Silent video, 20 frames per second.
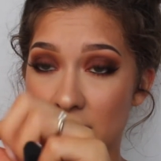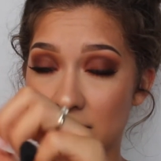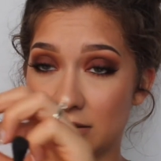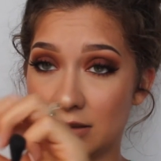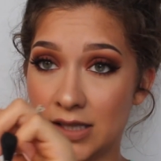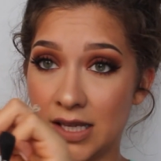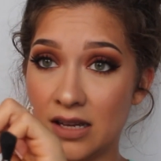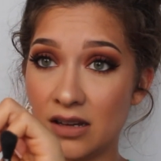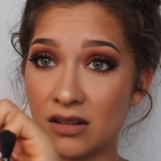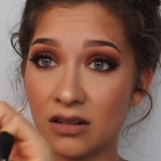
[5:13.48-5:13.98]

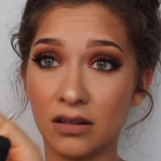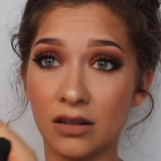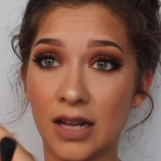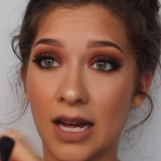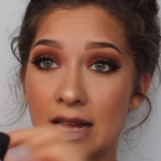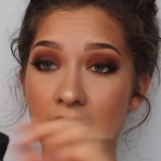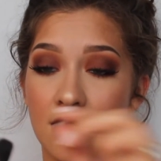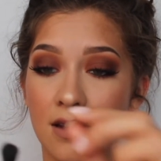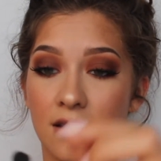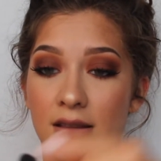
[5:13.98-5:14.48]
single,
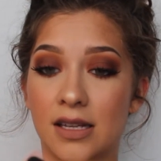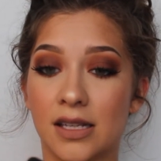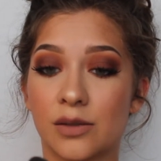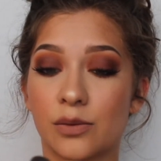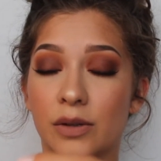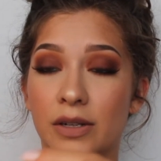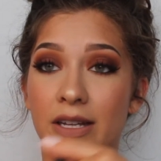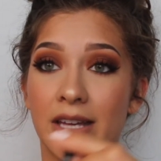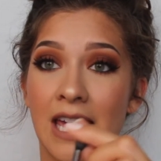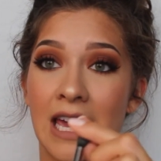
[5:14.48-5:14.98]
and then this
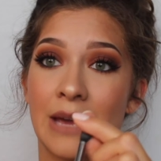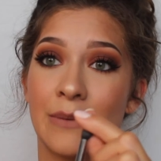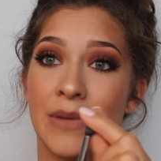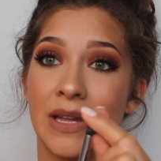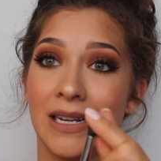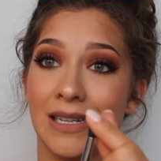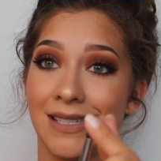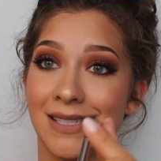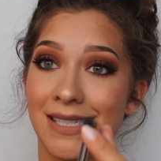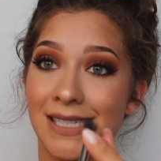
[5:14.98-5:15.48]
one came
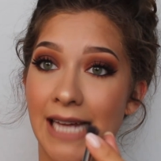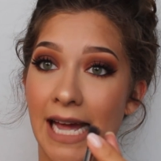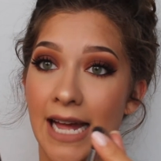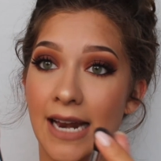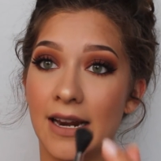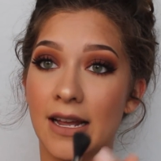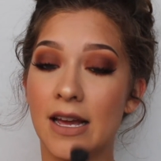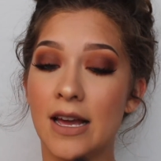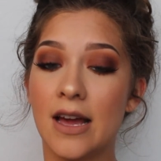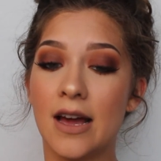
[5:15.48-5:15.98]
in a
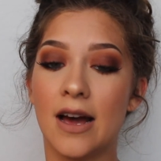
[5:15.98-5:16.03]
set.